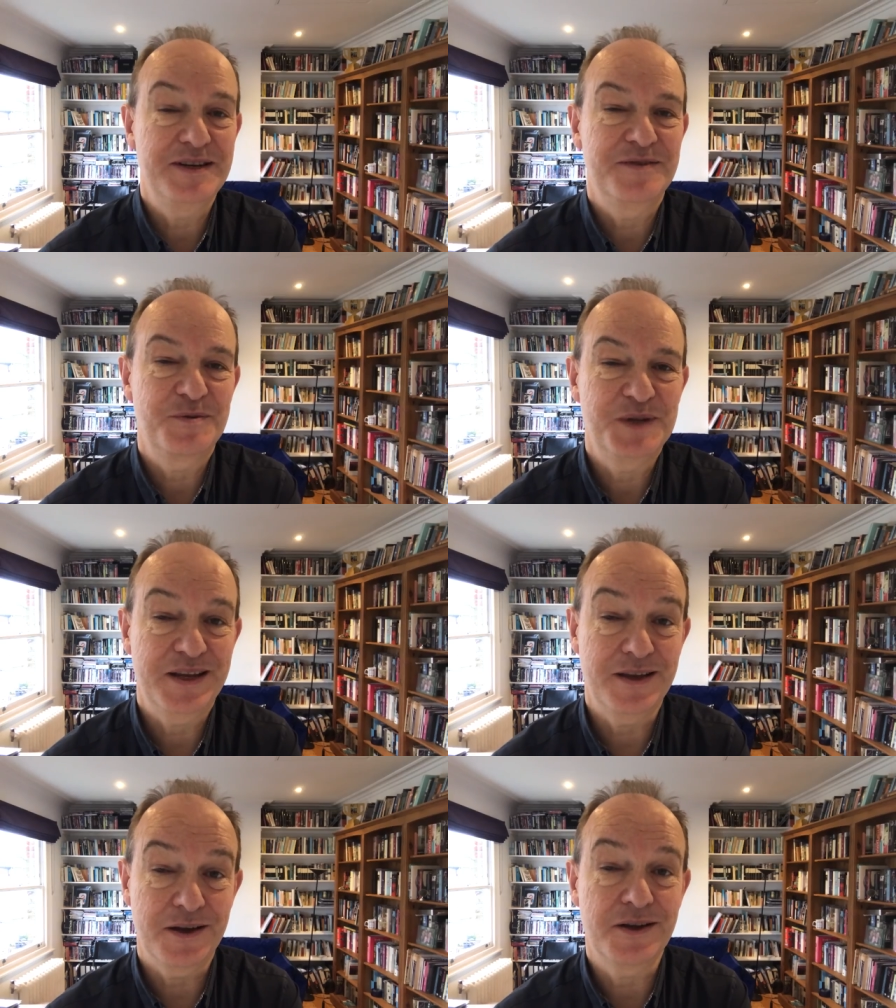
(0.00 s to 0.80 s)
from
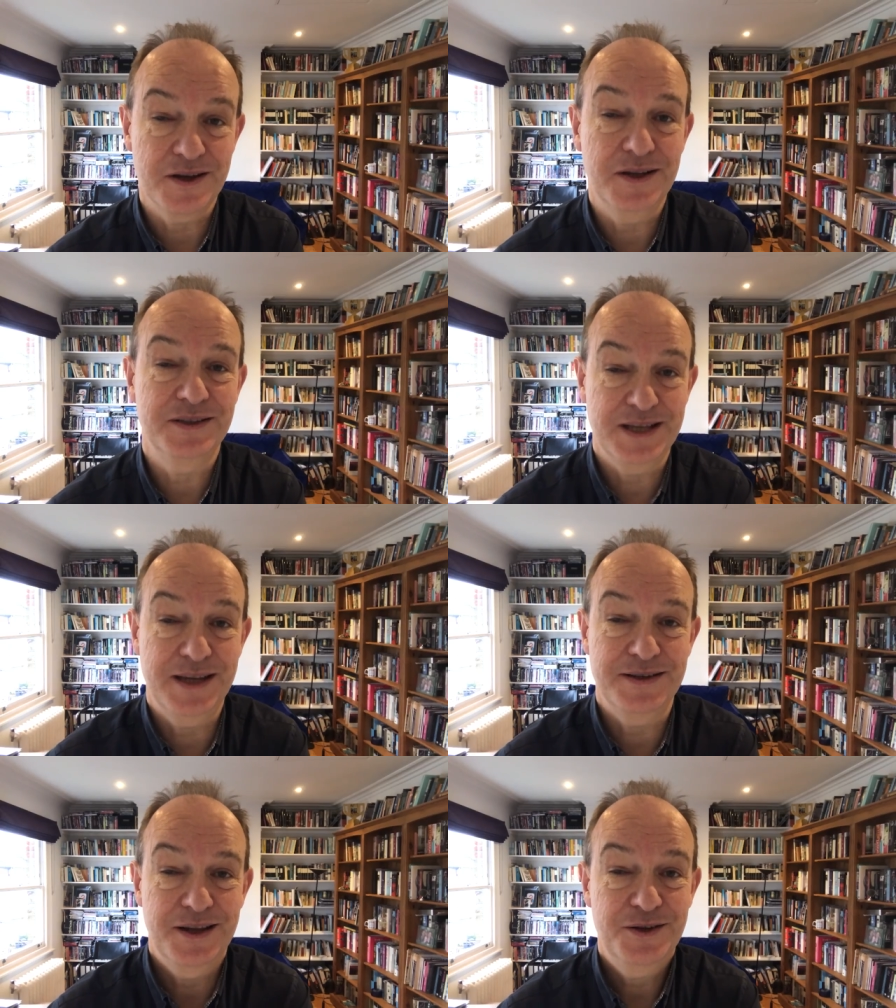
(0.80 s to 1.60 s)
taking her girl
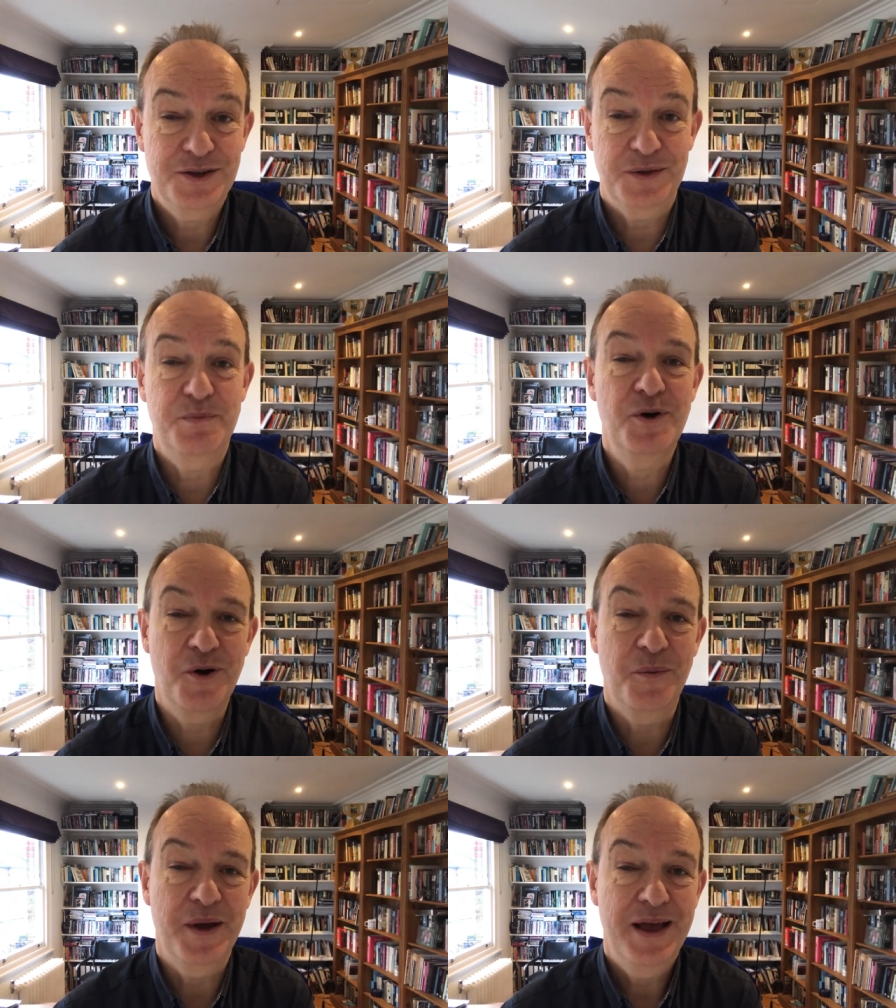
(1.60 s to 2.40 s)
date to the
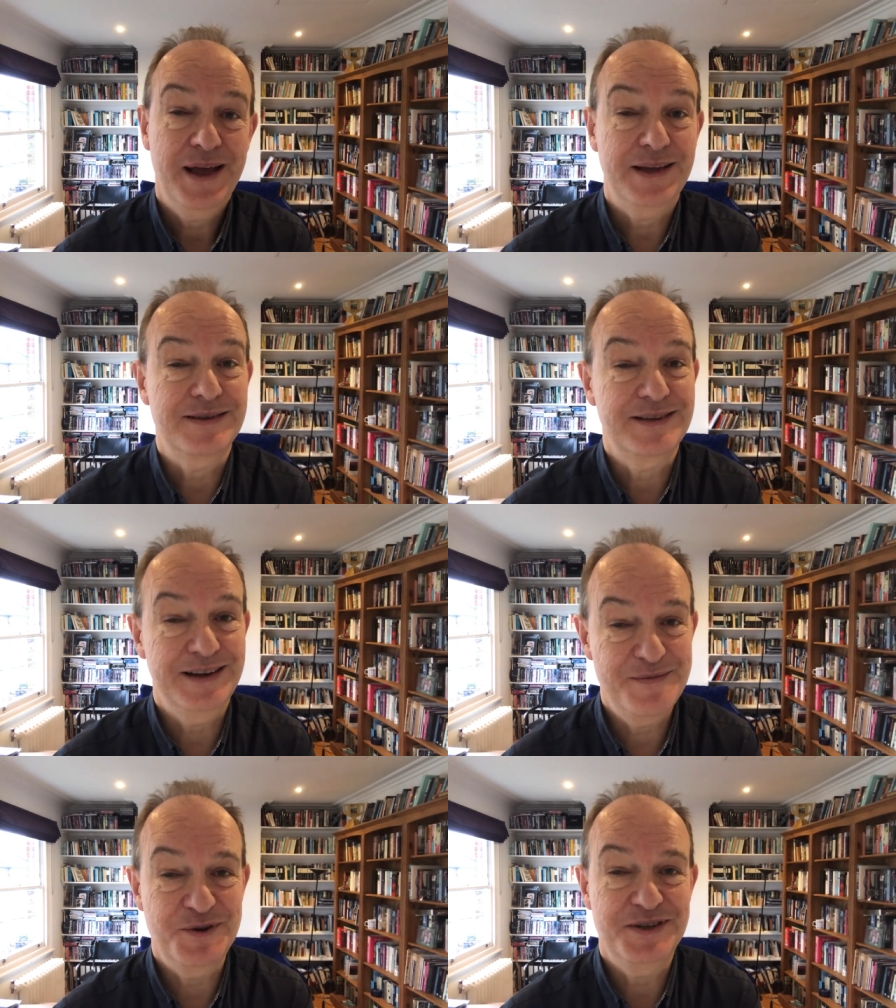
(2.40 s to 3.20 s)
prom and
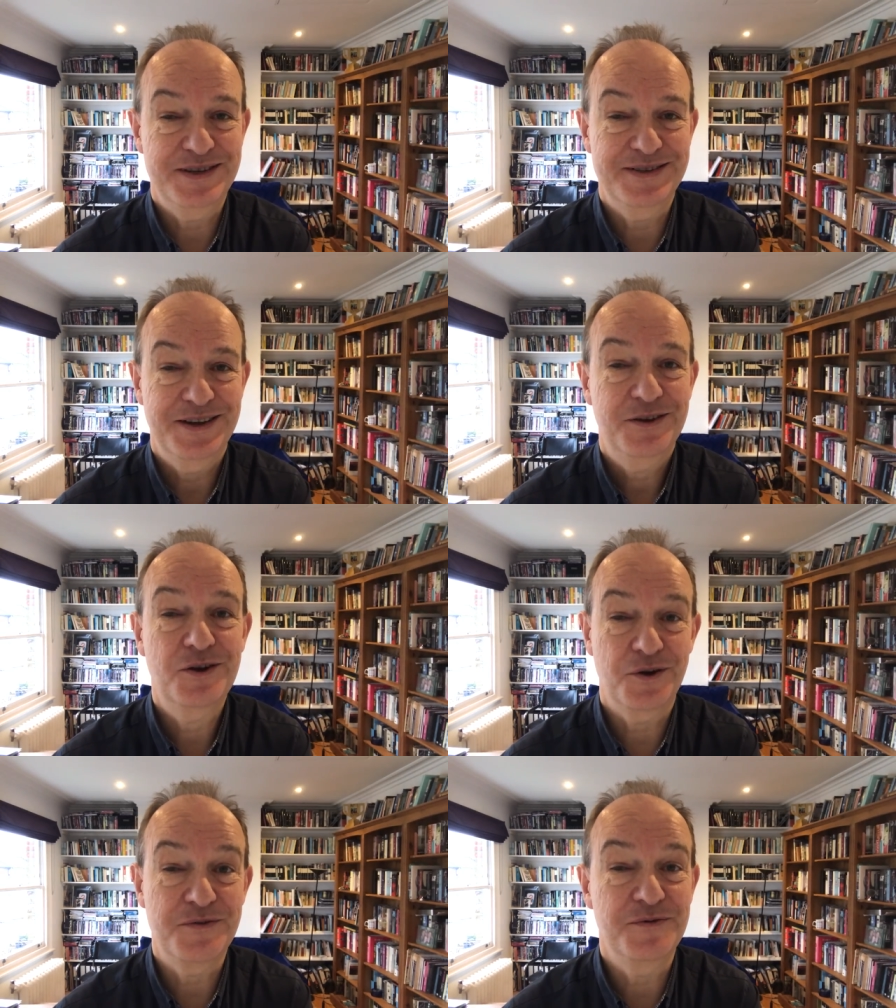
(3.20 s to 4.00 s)
celebrities
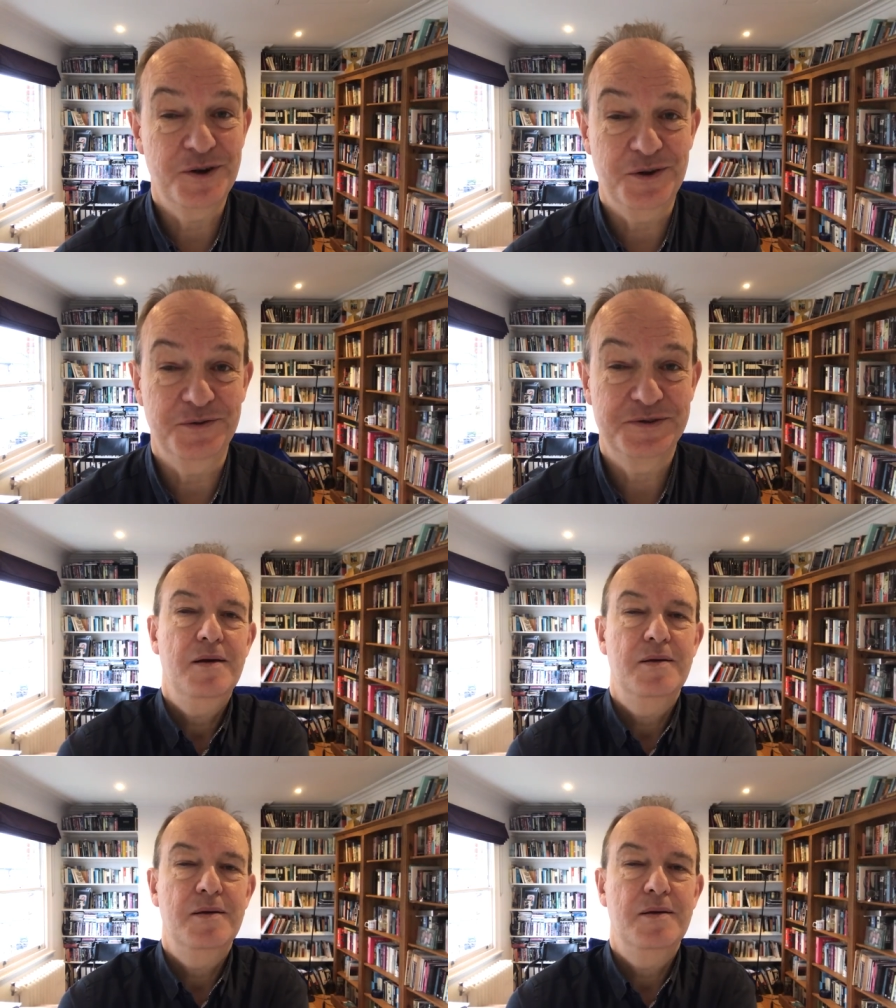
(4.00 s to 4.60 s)
got involved.